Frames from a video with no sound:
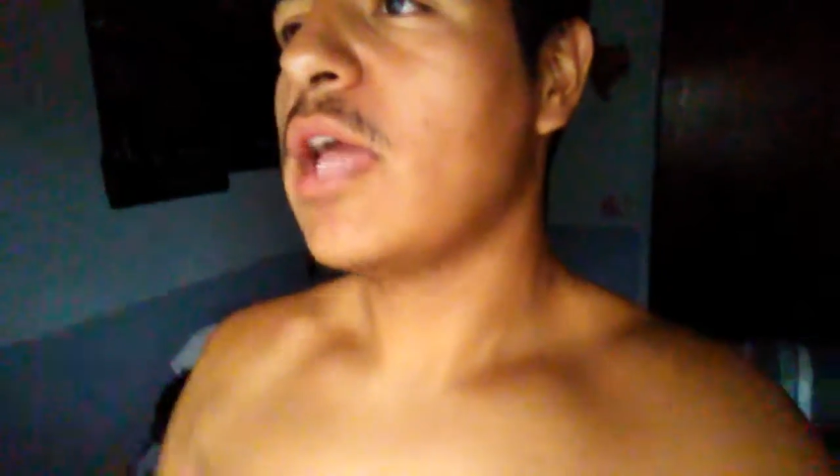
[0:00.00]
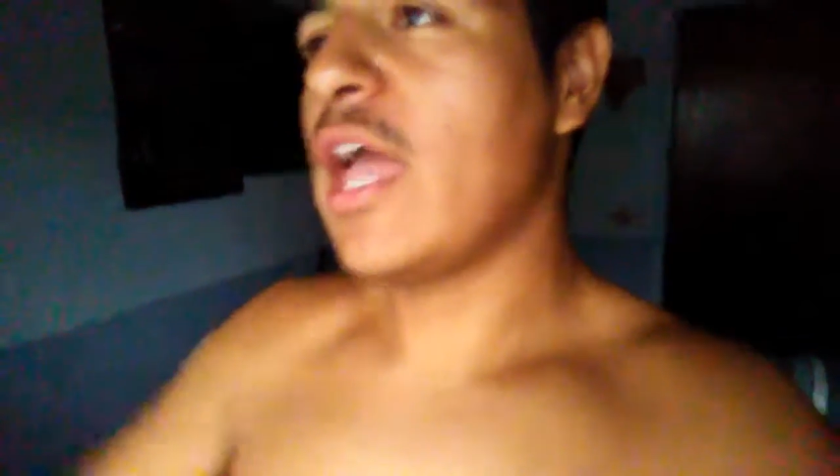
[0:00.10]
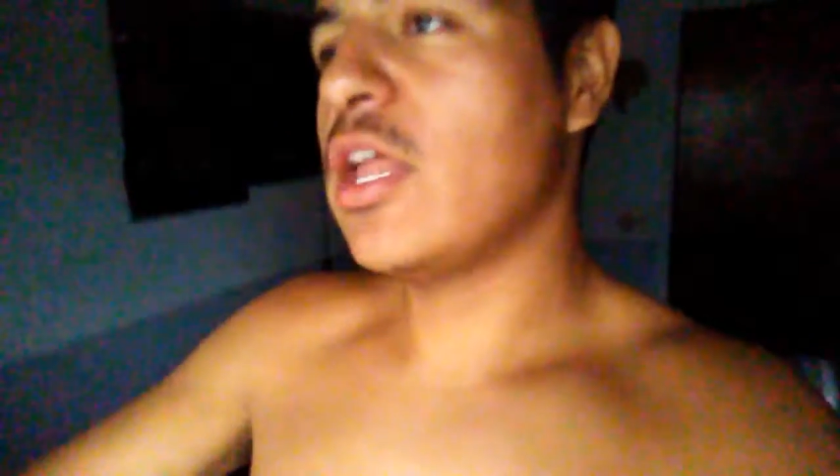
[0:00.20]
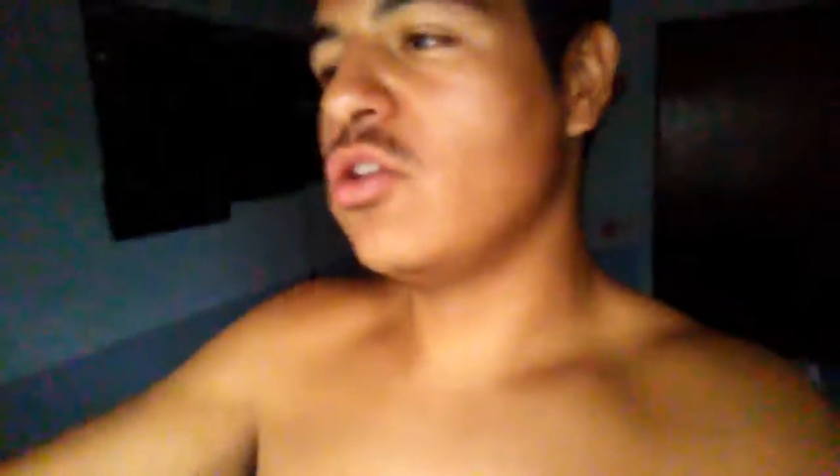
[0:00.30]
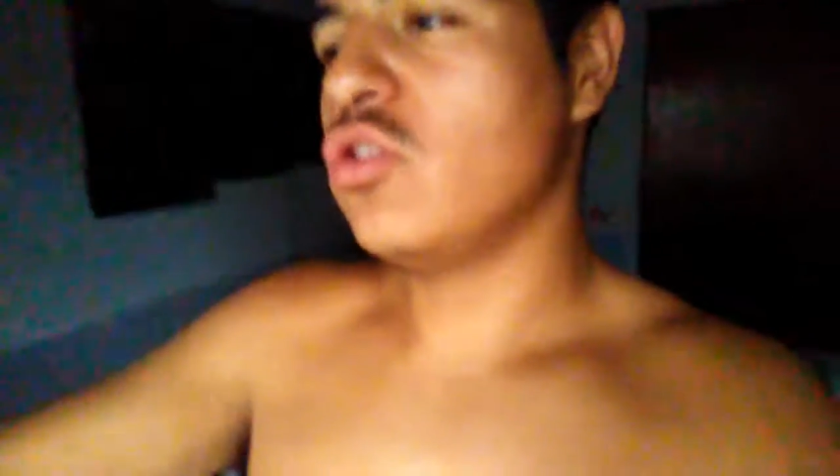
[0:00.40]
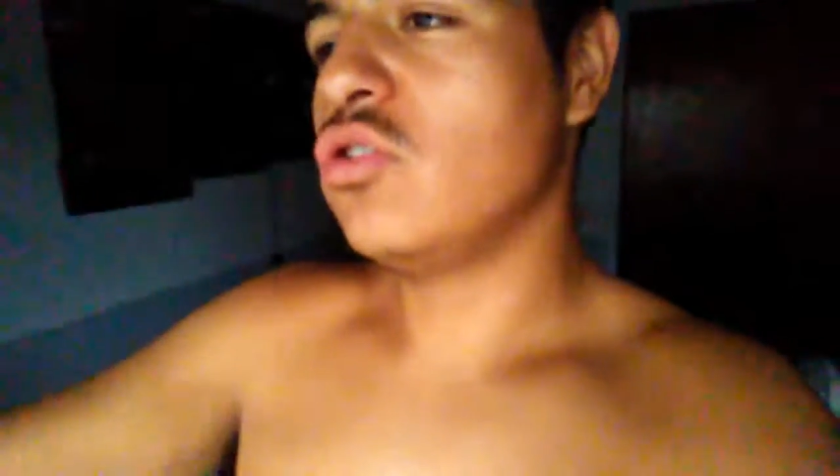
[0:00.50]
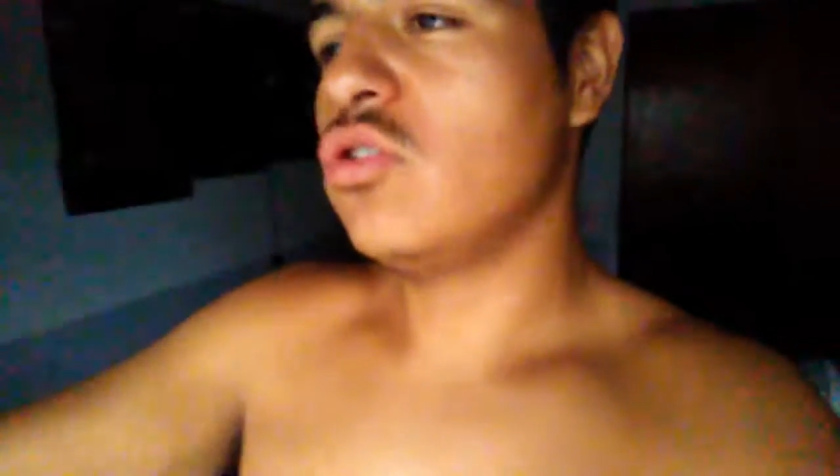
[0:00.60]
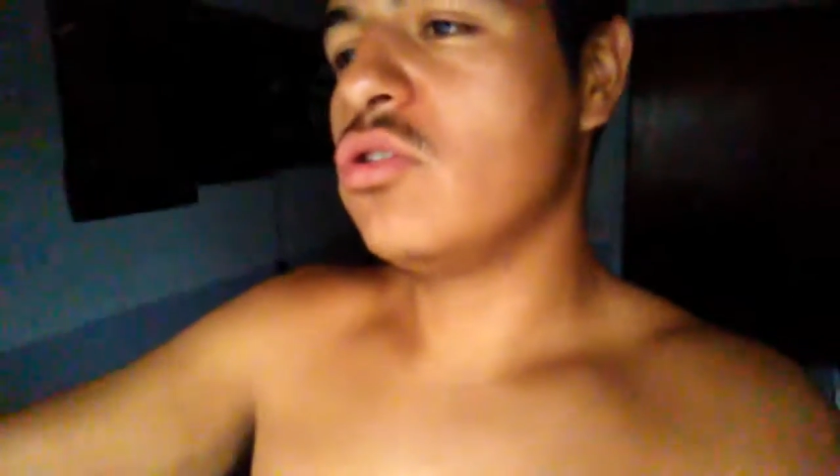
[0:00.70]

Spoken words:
and